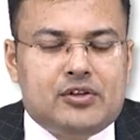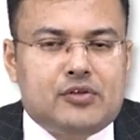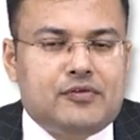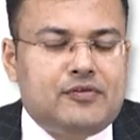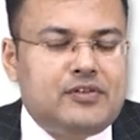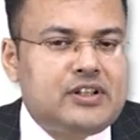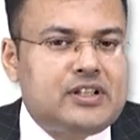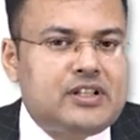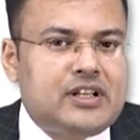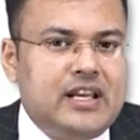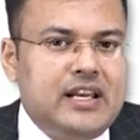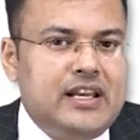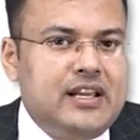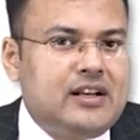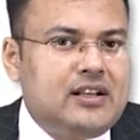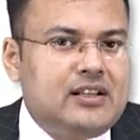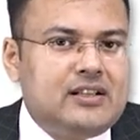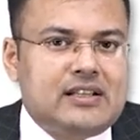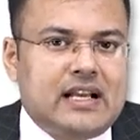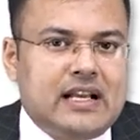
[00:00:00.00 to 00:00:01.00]
So first
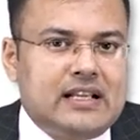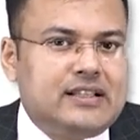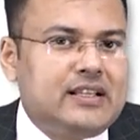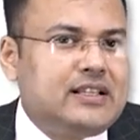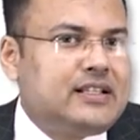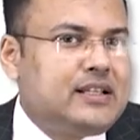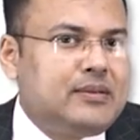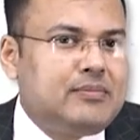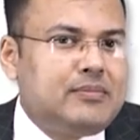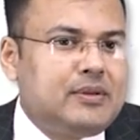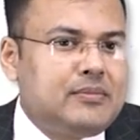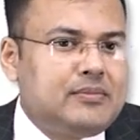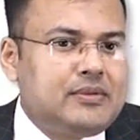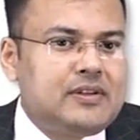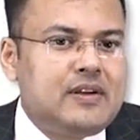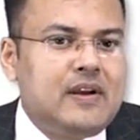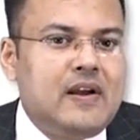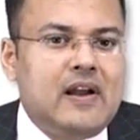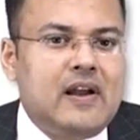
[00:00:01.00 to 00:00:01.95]
clinical signs and symptoms.